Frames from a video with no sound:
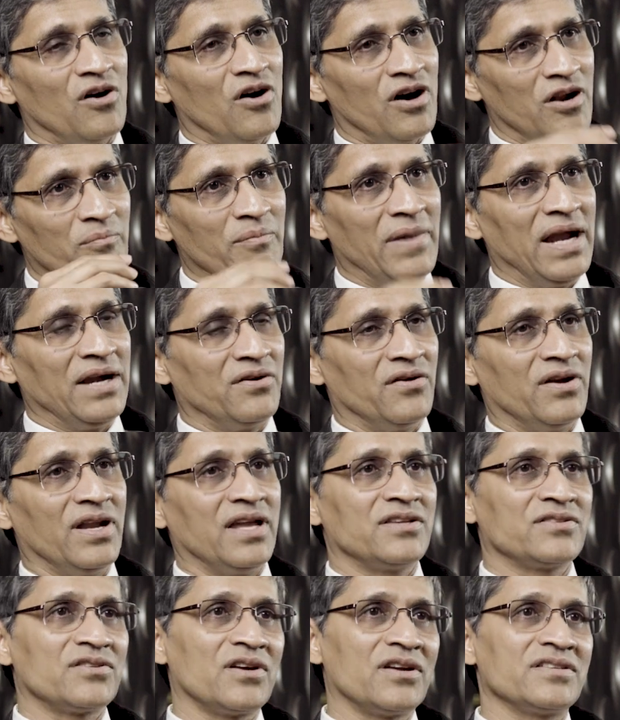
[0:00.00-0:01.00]
or
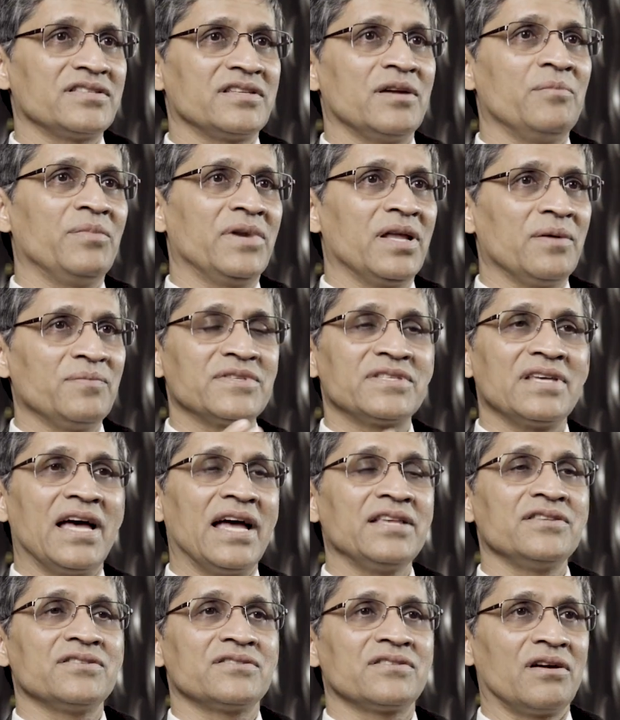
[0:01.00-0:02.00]
metrics or symptom
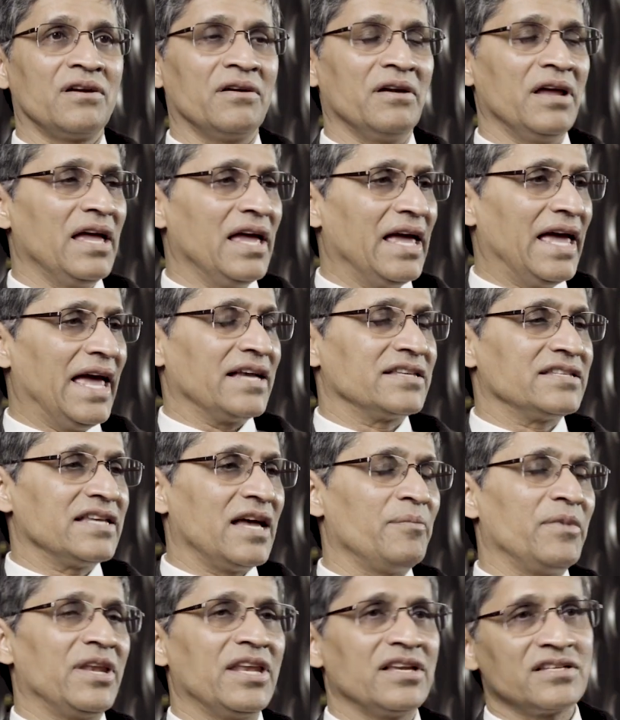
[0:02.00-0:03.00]
signs or
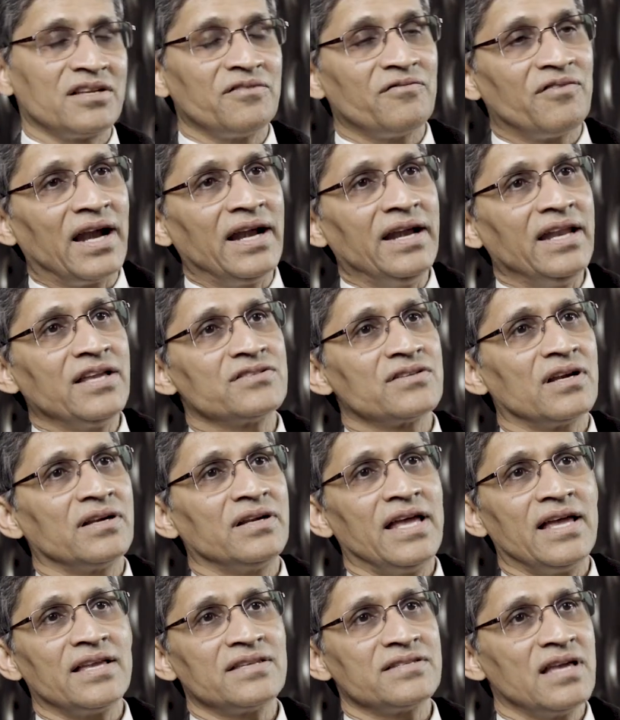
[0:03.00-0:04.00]
examination findings or
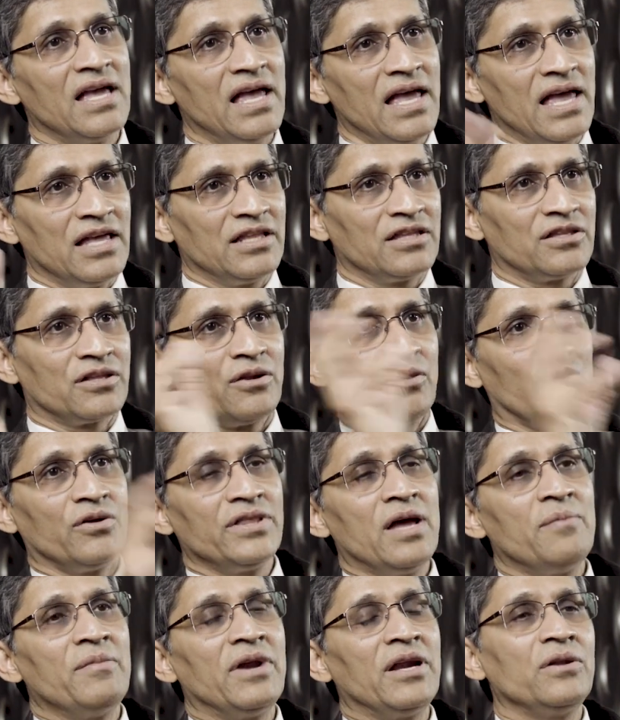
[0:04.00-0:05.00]
tests, throw
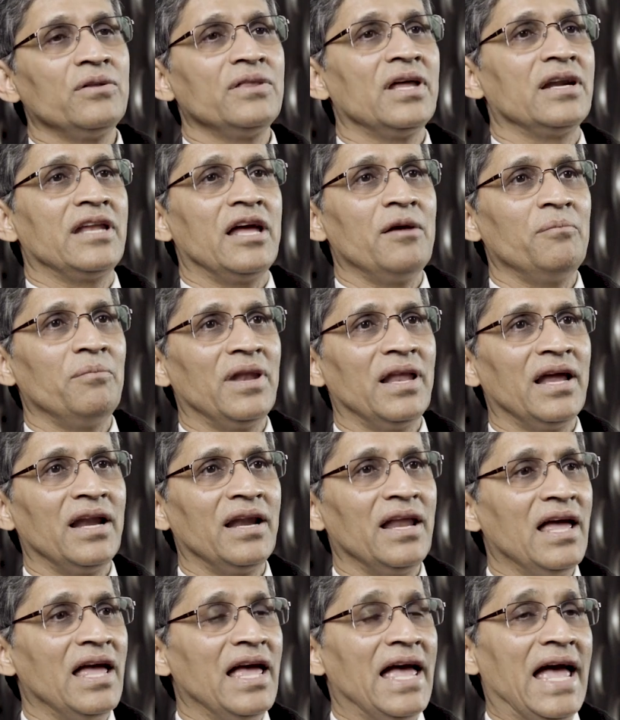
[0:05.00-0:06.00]
them into the template,
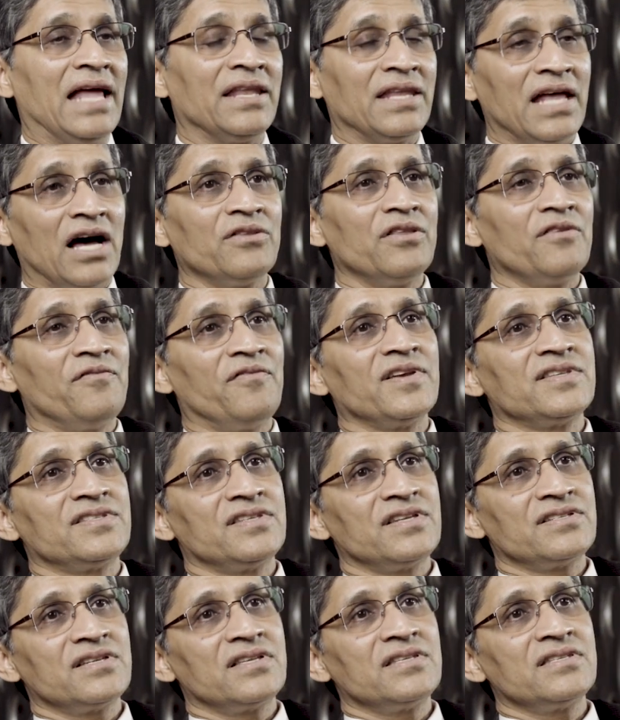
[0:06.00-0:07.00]
and now the
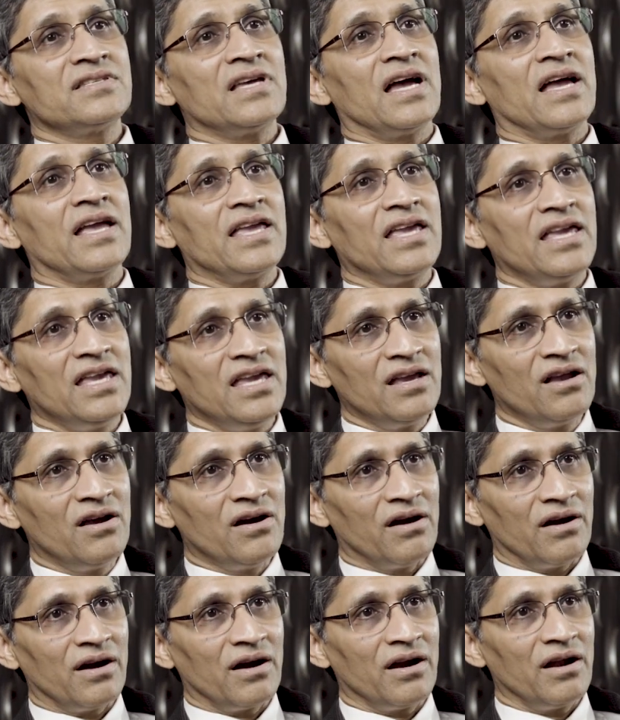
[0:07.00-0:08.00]
physicians are
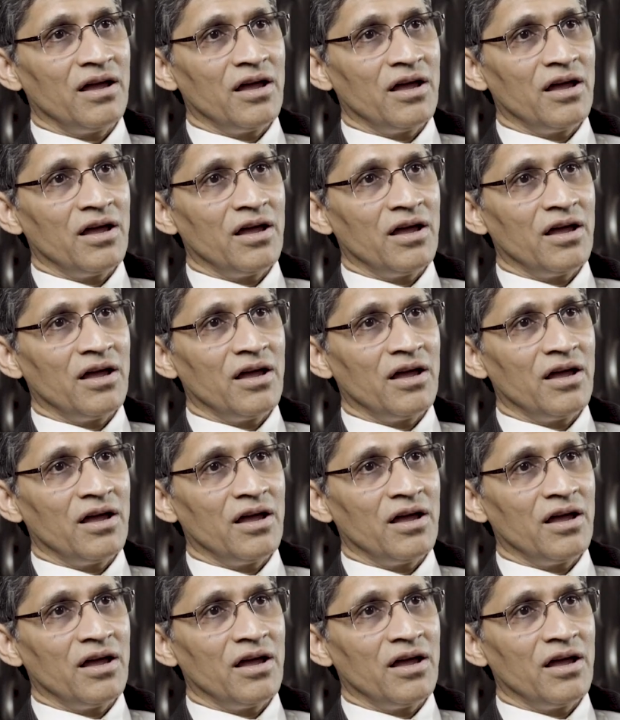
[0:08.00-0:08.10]
eager.